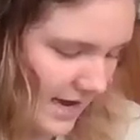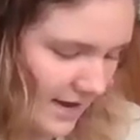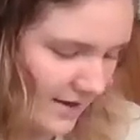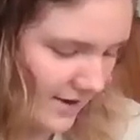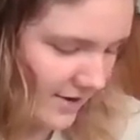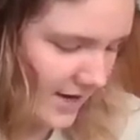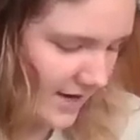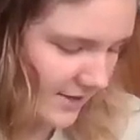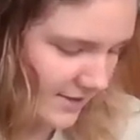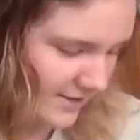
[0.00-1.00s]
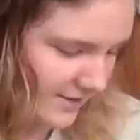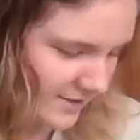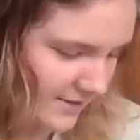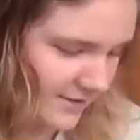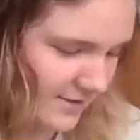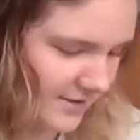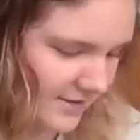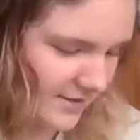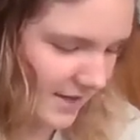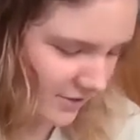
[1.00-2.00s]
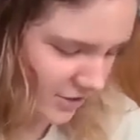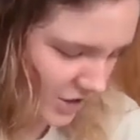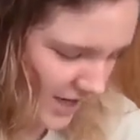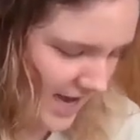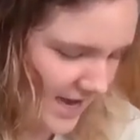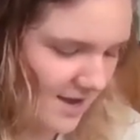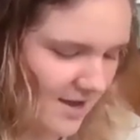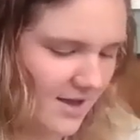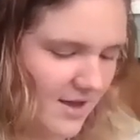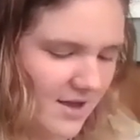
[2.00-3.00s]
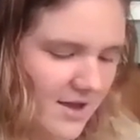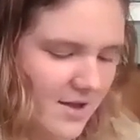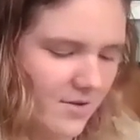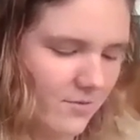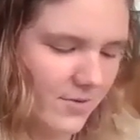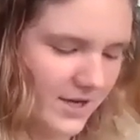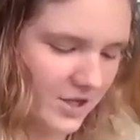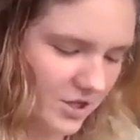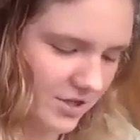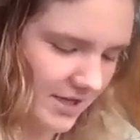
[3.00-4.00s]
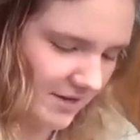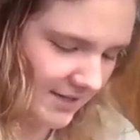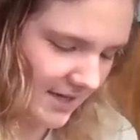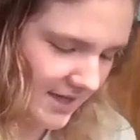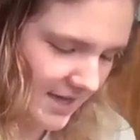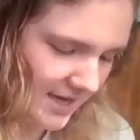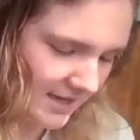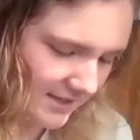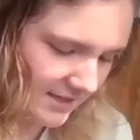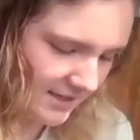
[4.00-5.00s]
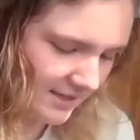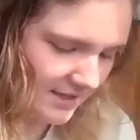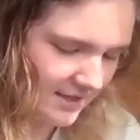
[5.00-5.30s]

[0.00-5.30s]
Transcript: And there it is, Steller's jay, which sounds like this.